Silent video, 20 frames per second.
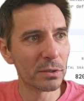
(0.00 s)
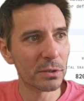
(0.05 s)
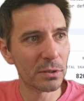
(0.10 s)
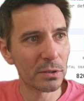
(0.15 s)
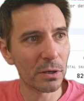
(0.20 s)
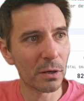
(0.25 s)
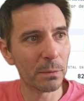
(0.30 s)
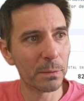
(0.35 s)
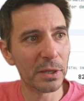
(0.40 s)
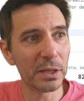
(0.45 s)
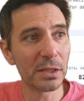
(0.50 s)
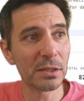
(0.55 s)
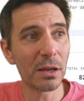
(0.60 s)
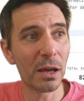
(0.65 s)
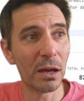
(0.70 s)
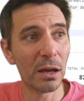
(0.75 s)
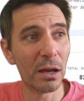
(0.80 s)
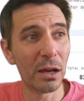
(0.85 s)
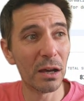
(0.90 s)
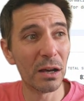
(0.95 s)
topics
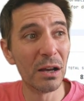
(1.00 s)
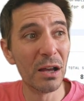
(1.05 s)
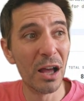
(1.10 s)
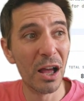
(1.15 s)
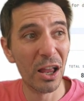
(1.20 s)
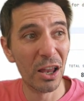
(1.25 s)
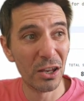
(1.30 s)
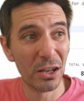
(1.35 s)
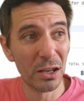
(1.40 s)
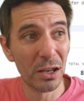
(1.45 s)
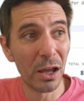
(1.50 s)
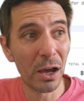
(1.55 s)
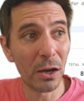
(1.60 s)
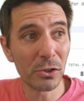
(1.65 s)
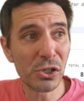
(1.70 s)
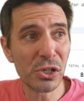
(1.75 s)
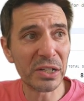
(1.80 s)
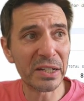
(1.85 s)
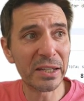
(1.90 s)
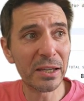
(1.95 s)
are
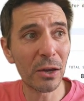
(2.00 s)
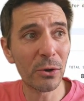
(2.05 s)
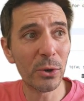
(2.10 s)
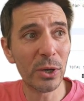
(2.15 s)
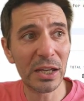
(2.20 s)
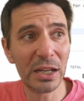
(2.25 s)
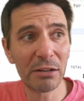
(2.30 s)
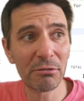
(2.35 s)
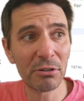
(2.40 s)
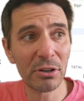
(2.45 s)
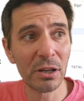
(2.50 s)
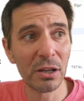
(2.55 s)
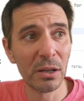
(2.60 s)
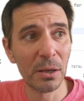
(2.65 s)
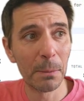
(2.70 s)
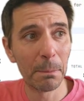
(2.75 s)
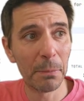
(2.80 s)
largely coherent: